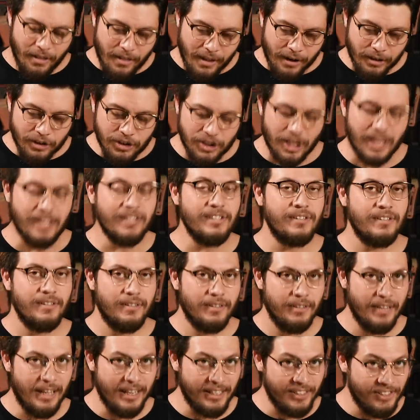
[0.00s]
they're just
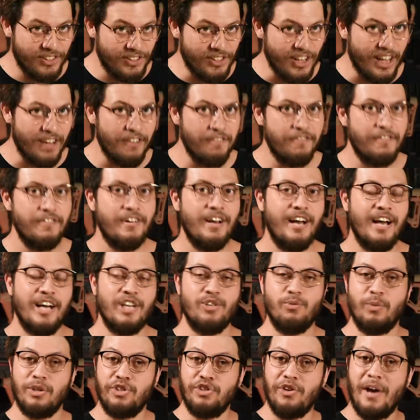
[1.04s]
as safe
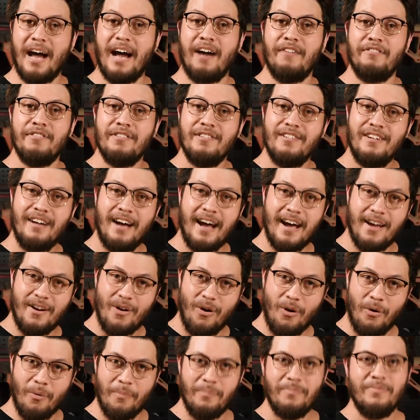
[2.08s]
is what you have at
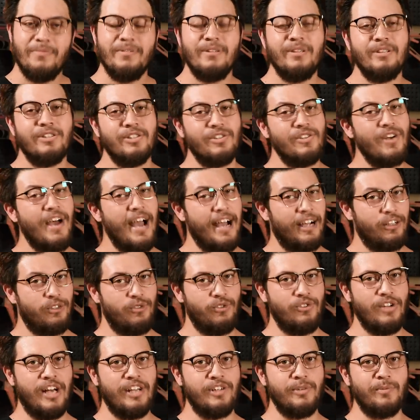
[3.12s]
home. Just
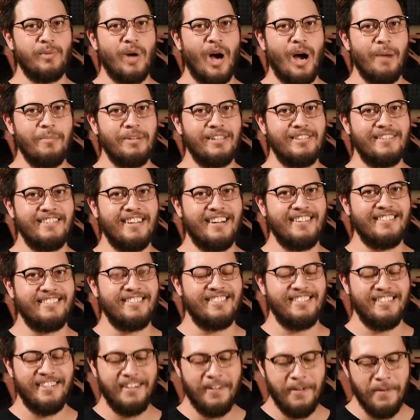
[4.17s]
exercise some common
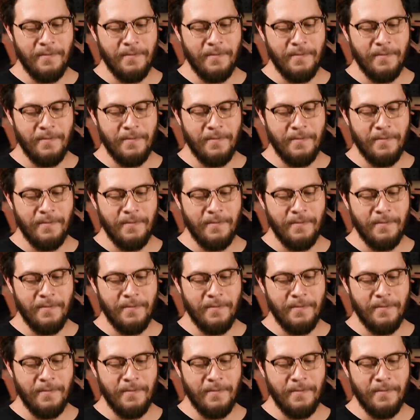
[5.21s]
sense.